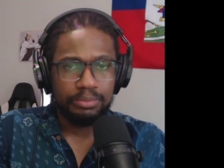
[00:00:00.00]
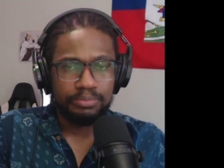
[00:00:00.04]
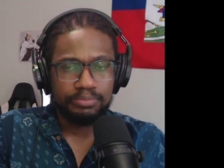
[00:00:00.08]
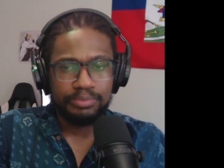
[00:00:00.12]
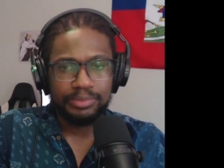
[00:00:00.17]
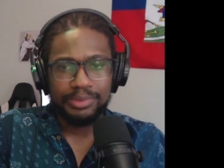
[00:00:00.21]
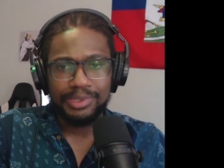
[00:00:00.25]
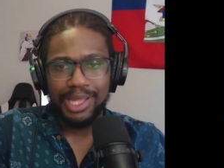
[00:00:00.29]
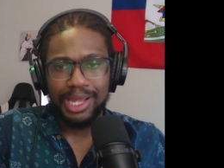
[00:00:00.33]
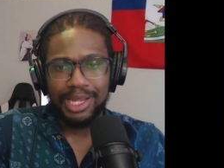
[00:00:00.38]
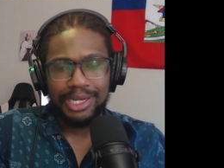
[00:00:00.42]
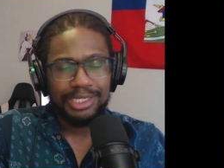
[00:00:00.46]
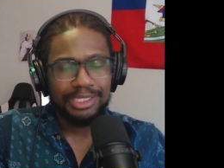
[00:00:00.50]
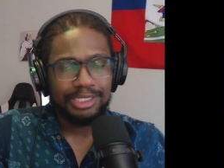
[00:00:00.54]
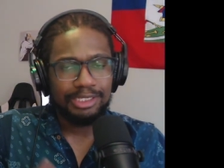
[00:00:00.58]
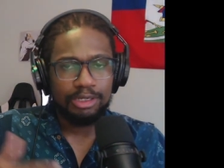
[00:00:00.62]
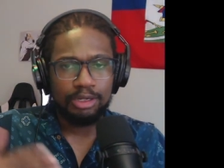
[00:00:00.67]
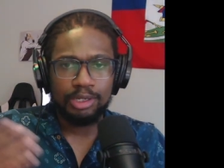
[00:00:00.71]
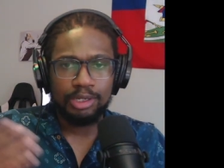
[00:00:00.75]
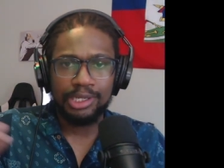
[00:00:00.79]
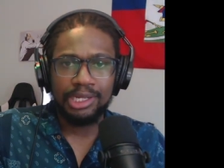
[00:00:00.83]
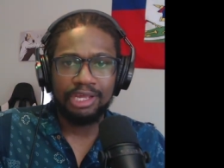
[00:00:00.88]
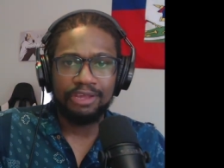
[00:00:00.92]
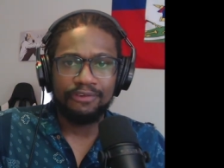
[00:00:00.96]
That's
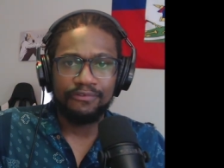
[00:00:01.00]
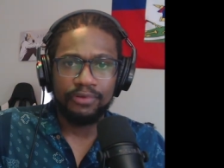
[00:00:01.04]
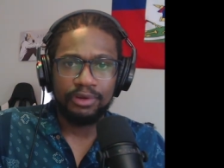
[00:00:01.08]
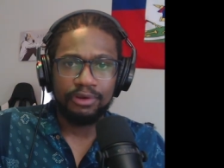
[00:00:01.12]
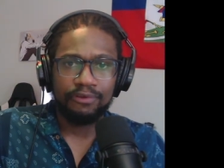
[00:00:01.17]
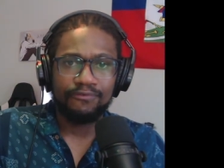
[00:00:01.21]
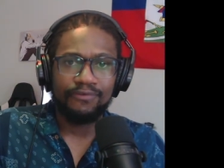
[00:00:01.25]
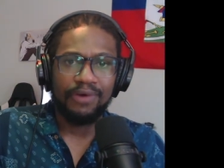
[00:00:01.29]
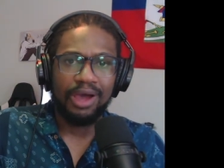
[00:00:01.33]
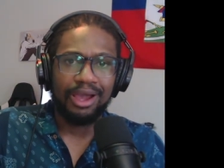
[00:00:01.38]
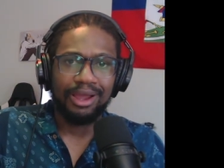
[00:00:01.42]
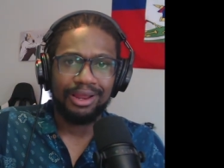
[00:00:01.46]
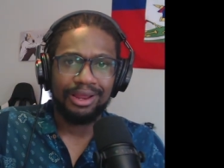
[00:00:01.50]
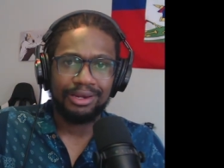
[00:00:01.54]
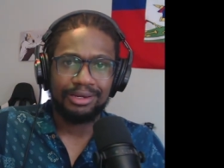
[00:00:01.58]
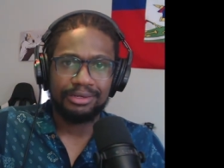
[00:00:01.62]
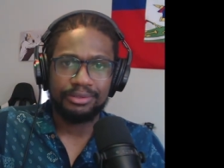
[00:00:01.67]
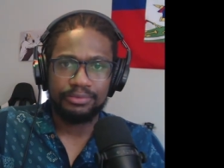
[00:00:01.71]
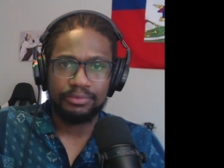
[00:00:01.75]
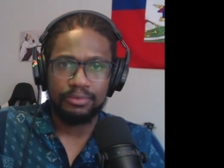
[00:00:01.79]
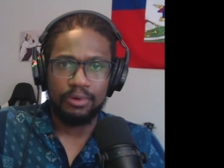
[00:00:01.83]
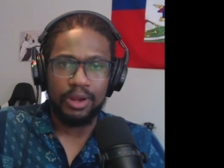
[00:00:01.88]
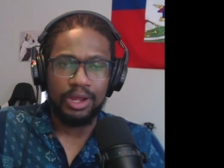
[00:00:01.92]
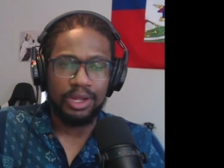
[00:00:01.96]
a given fact,
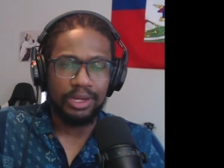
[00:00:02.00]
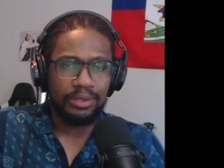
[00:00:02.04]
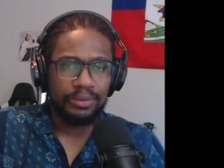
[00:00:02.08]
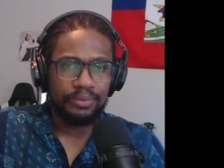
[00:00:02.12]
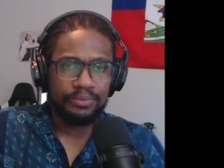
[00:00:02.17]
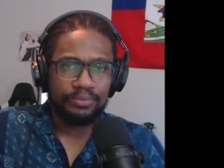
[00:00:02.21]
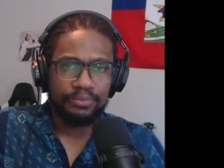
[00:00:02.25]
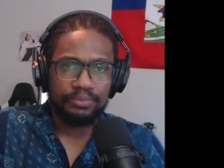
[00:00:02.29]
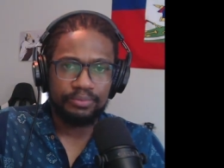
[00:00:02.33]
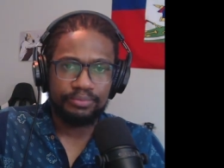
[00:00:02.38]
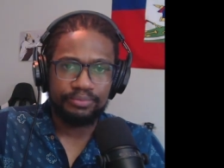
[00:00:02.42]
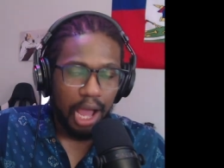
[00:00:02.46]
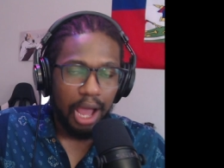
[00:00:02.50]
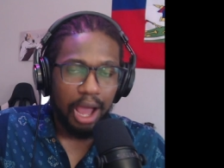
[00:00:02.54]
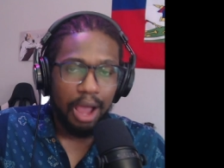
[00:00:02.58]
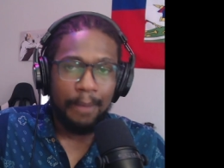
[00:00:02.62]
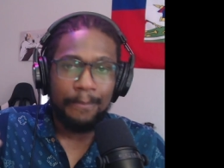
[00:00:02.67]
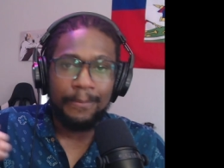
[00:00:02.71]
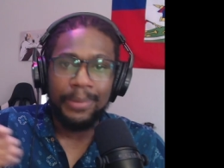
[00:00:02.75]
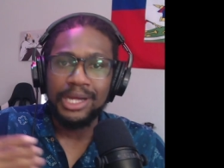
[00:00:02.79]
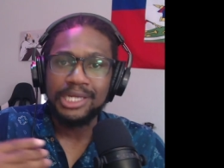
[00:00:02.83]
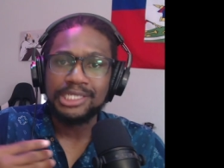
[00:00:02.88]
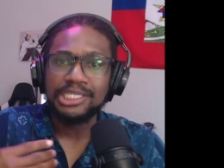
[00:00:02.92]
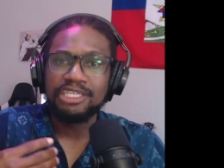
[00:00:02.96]
right?
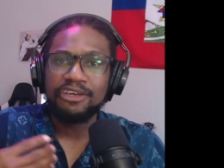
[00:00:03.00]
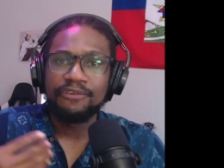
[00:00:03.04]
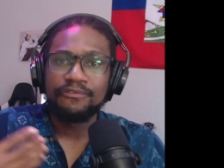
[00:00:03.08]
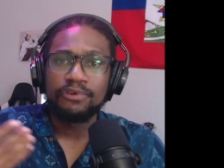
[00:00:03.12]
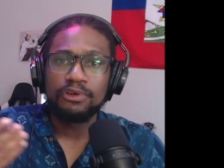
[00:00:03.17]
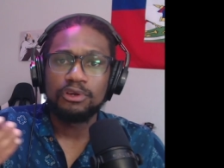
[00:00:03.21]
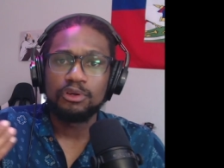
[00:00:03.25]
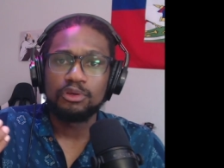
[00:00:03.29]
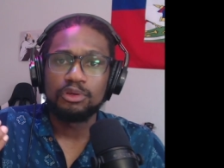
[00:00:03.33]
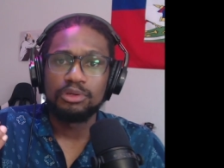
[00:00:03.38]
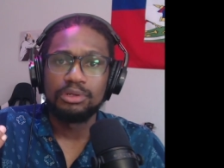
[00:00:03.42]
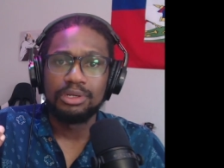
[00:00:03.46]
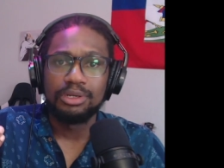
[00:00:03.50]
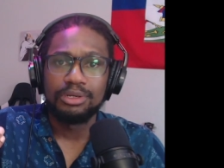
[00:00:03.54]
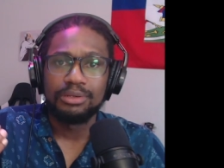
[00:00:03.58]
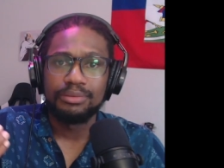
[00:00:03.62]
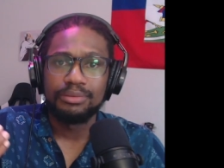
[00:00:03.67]
Myself included.